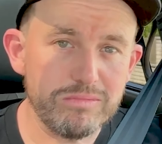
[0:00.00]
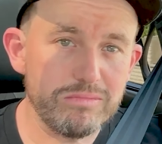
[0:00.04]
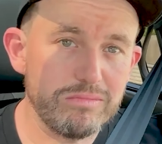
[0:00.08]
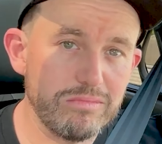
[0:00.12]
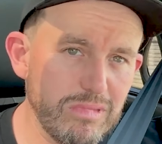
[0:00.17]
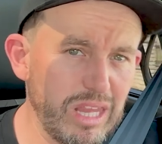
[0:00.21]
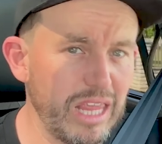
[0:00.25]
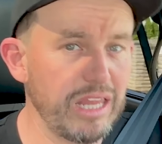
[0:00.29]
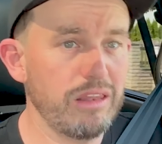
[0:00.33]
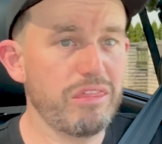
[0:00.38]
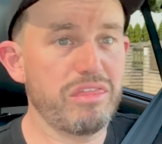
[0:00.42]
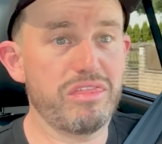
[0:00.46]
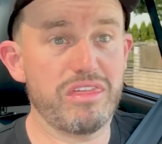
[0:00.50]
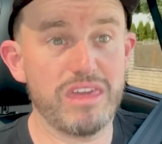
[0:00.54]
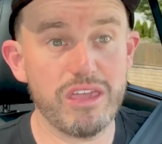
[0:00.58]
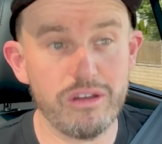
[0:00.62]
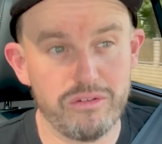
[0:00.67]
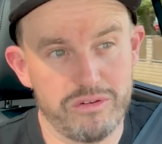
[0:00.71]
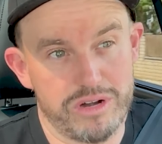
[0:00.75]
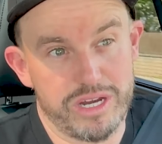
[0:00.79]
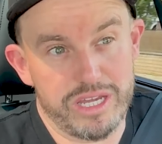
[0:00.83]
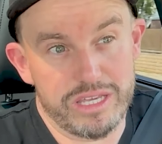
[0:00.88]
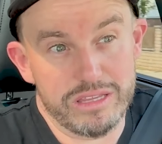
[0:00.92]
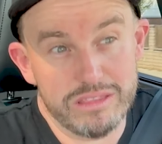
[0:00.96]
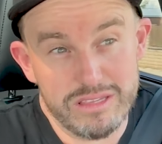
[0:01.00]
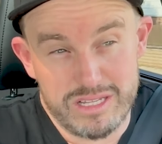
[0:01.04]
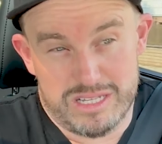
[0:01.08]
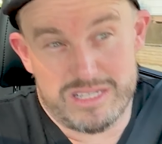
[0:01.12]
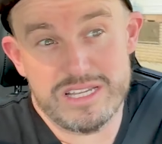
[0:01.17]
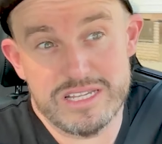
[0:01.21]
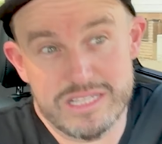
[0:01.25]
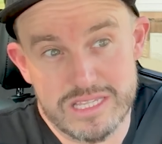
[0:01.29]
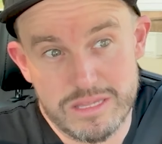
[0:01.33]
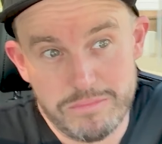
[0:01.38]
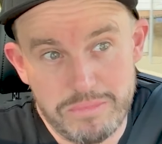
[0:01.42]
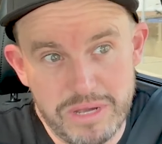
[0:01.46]
in theory, this
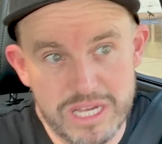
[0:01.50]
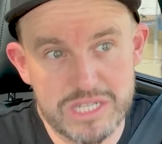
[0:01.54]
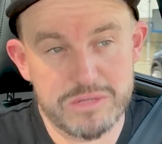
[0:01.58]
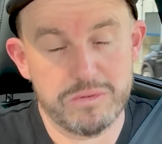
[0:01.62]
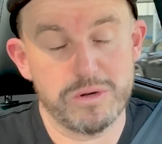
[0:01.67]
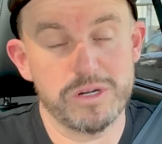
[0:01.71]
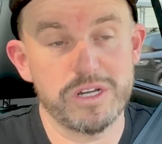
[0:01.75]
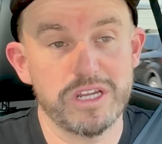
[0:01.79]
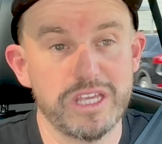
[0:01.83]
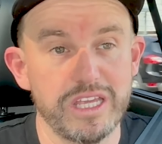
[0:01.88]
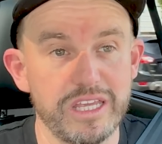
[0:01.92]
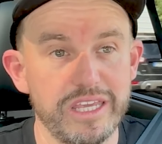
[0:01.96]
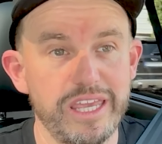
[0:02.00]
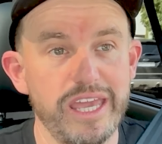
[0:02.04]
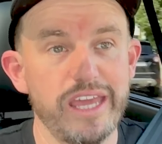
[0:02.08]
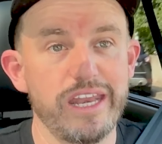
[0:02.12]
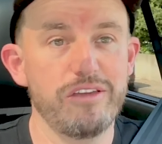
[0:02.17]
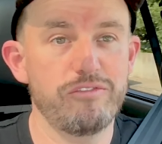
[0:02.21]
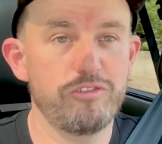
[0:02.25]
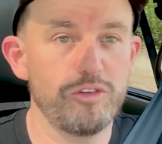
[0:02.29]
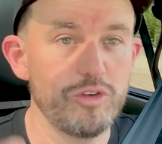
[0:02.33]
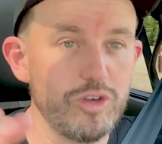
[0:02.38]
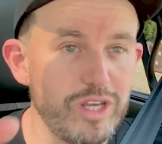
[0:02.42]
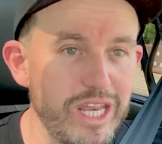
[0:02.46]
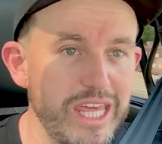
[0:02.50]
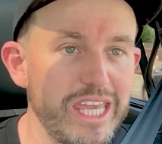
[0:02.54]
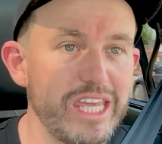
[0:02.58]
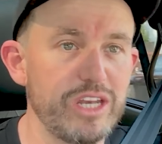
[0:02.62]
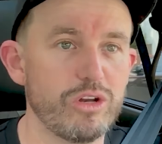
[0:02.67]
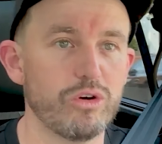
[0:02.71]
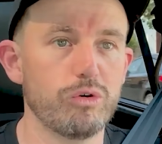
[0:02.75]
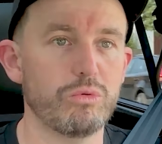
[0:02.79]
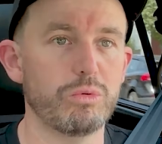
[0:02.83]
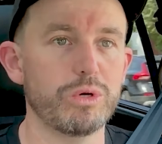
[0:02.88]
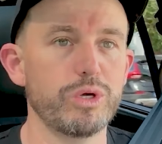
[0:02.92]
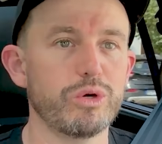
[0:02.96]
is the best one you can get if you need
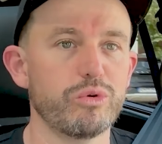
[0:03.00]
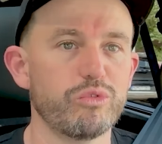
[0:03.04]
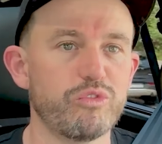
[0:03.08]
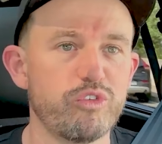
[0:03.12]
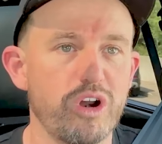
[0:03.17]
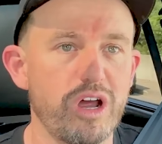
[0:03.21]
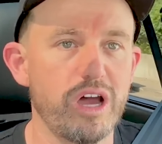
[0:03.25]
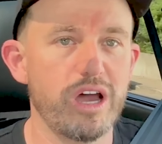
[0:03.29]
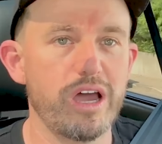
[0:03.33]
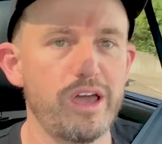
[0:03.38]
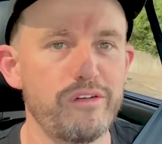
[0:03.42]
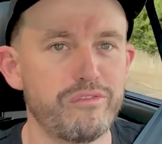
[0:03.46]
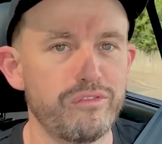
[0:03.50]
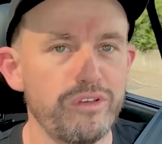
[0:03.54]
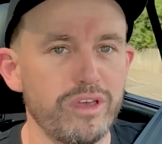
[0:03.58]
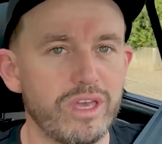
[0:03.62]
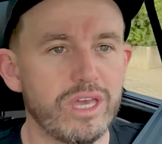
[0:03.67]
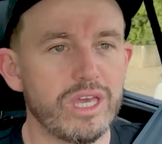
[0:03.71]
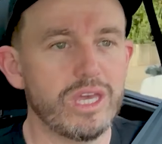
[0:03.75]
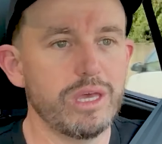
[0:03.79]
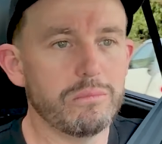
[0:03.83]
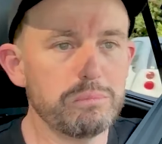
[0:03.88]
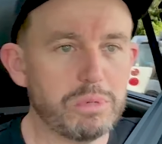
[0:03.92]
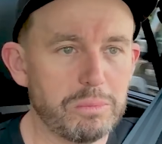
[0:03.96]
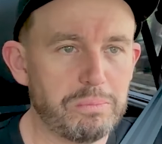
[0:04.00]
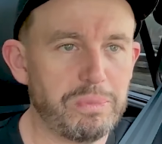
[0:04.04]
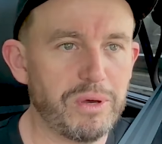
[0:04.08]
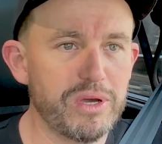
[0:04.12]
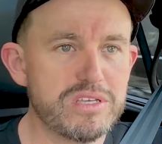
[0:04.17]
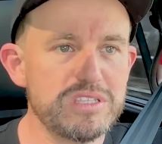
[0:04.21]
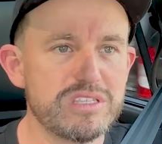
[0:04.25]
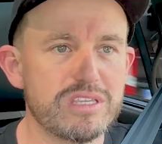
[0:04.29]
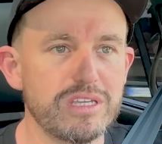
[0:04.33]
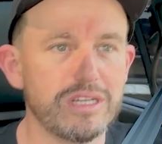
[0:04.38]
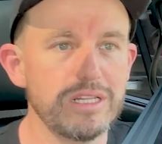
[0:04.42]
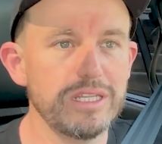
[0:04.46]
all-wheel drive. But
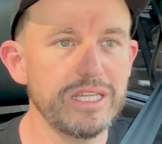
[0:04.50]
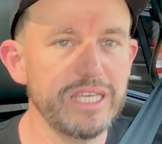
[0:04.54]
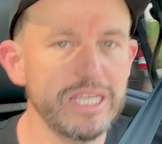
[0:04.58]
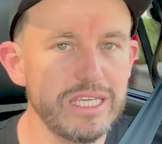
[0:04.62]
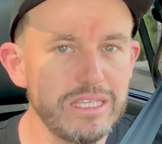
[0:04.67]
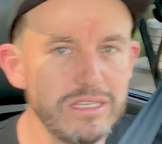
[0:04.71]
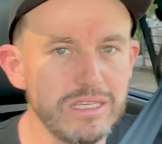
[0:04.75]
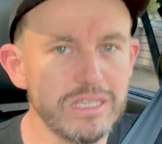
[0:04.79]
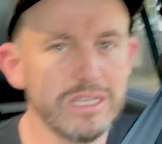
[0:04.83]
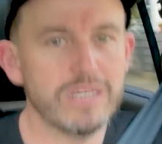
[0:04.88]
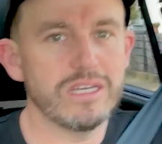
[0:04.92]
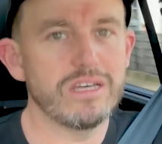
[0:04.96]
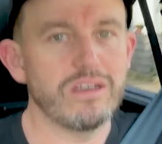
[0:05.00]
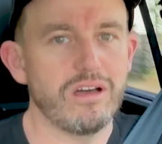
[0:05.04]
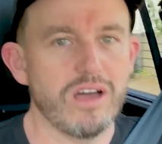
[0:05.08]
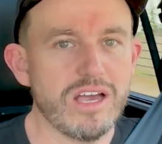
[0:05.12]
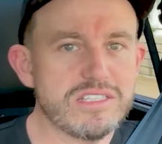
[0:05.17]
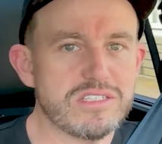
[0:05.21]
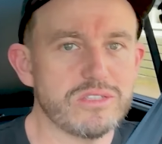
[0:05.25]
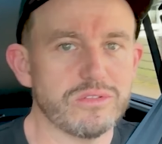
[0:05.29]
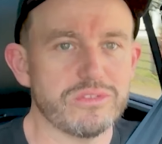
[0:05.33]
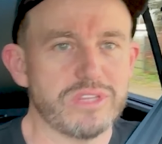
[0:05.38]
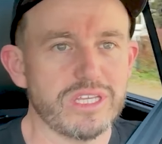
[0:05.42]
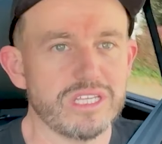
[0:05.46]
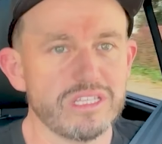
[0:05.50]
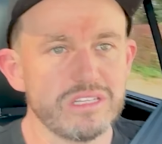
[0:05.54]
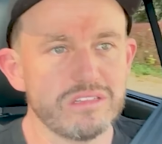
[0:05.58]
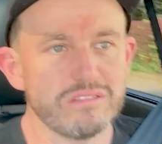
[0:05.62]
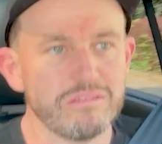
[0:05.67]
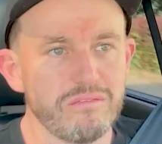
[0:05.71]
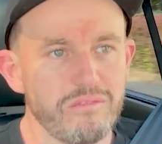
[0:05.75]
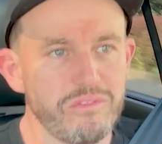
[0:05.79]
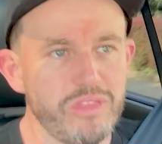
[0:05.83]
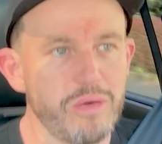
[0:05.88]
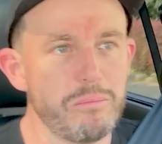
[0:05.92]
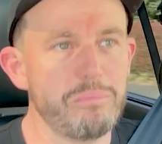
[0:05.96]
personally, I still think
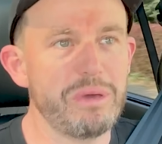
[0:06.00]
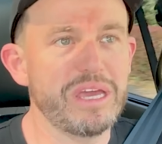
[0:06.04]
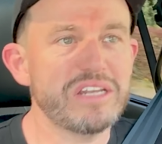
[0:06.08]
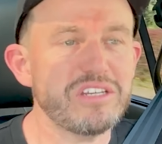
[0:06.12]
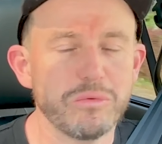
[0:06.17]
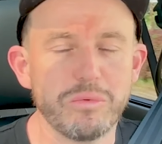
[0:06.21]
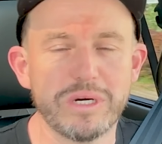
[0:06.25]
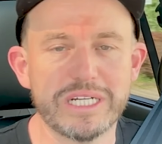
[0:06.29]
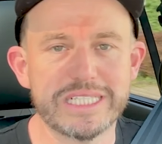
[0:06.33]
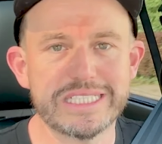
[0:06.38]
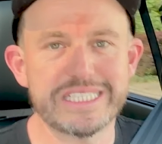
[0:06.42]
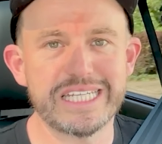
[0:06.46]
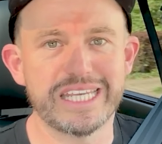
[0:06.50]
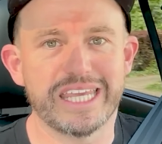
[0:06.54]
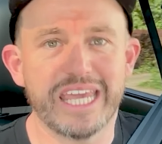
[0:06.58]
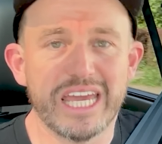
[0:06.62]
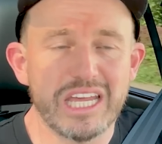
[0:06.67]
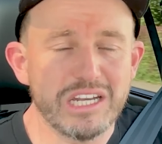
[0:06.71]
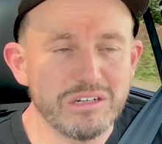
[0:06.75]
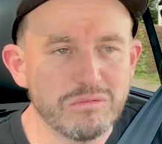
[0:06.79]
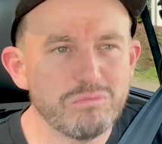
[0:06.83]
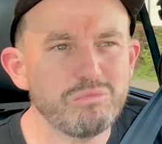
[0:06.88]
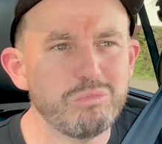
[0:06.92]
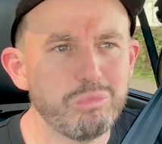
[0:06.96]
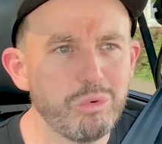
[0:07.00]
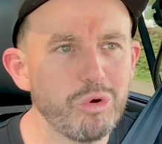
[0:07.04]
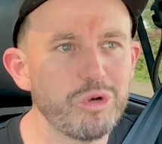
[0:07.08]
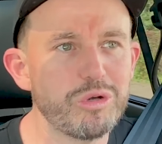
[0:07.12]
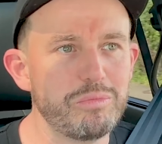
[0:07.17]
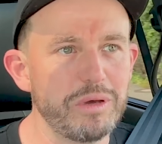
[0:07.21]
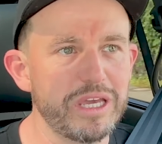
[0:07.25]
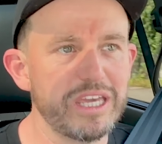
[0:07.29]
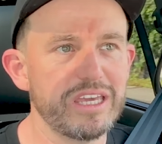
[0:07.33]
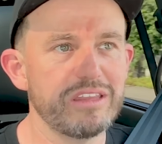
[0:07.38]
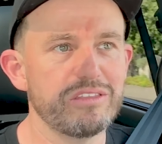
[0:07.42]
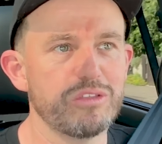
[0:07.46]
the better one to get would
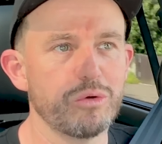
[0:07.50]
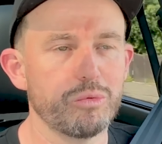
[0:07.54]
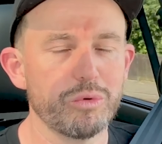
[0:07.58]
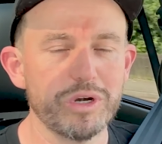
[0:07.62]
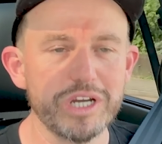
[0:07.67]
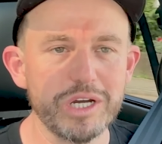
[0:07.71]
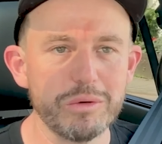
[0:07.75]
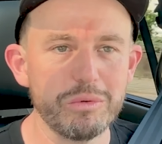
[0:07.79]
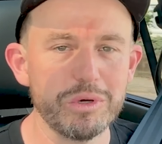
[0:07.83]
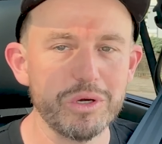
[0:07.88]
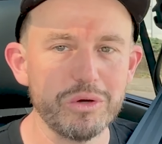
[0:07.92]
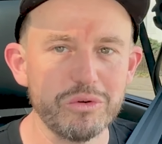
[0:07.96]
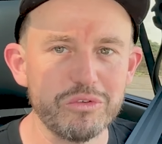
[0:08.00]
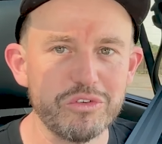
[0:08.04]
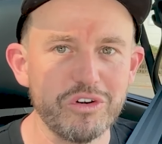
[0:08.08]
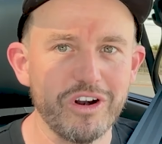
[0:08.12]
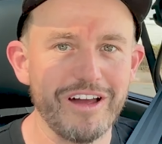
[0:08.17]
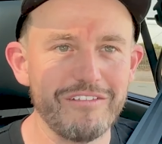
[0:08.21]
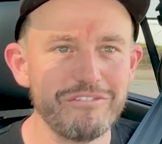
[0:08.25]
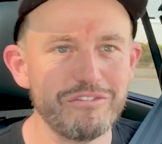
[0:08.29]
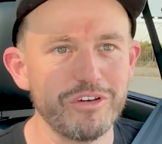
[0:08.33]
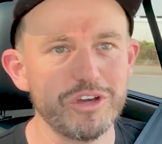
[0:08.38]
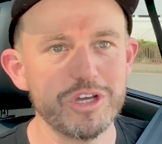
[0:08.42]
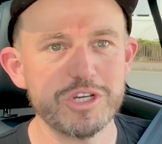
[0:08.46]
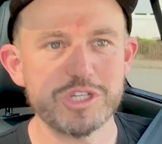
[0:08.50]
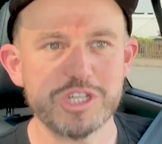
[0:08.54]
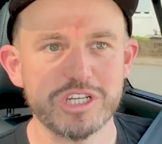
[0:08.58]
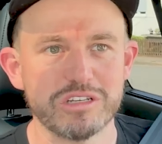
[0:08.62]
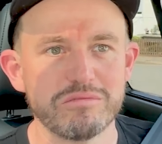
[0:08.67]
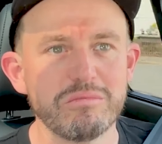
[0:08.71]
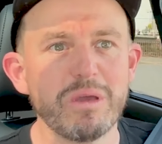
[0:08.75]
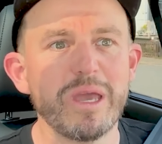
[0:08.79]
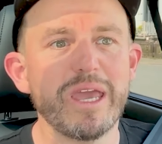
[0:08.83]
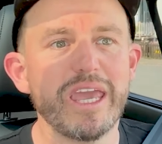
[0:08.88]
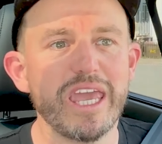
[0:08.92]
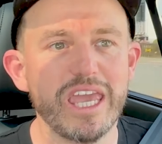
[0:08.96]
be the rear-wheel drive version
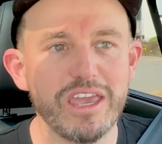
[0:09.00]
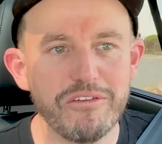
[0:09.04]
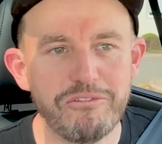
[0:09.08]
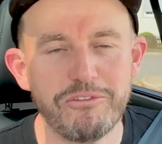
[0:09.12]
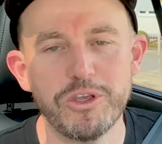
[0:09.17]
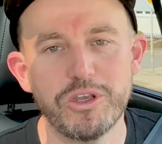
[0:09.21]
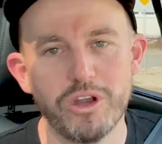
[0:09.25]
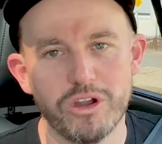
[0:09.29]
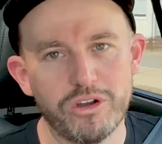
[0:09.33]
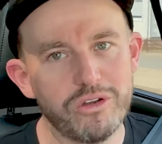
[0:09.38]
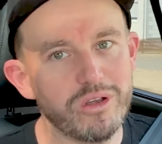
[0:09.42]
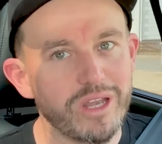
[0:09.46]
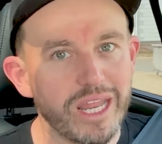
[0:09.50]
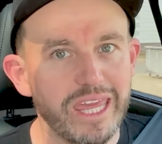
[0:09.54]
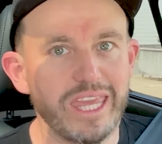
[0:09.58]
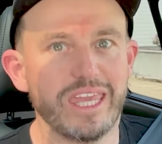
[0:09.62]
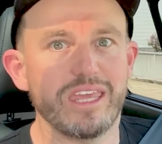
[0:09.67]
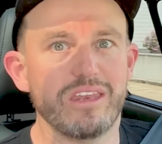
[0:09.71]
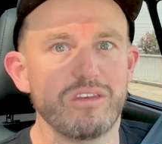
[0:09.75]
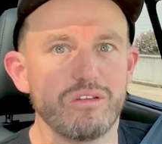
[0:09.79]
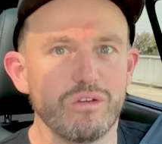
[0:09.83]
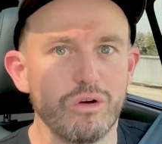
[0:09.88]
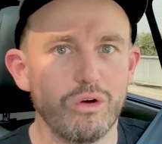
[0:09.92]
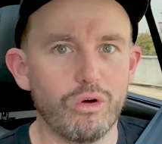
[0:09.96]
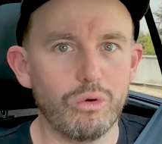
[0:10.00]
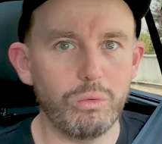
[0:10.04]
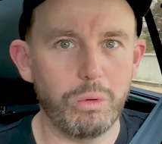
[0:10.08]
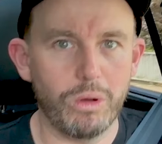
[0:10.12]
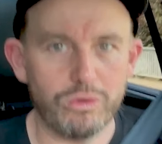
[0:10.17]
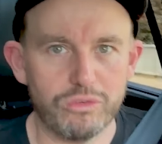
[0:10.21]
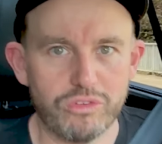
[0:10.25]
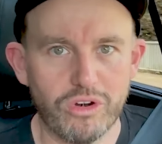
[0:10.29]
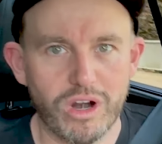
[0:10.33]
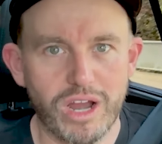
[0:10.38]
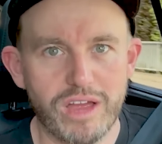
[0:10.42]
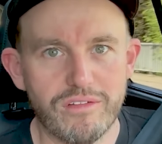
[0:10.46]
if you don't need all-wheel
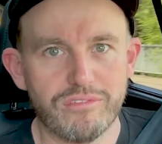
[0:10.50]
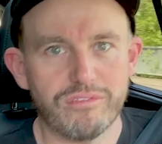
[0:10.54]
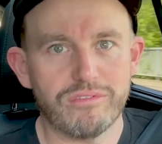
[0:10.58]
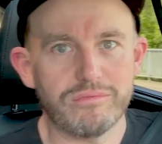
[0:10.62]
drive.